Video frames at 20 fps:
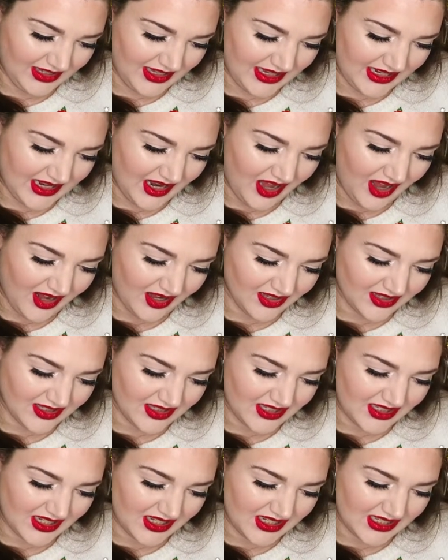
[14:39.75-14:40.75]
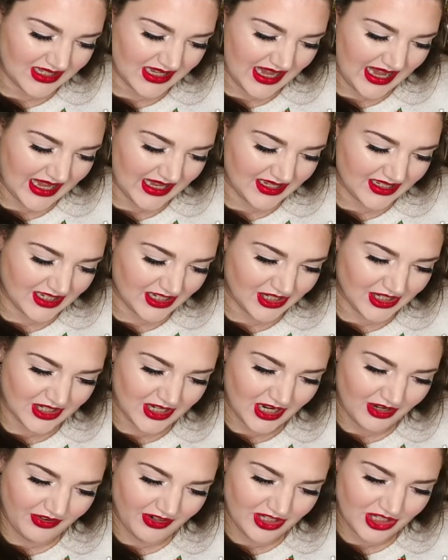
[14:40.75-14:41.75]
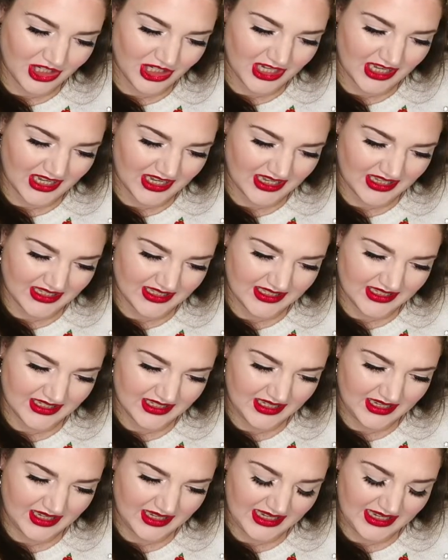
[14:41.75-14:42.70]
Enhances and nourishes.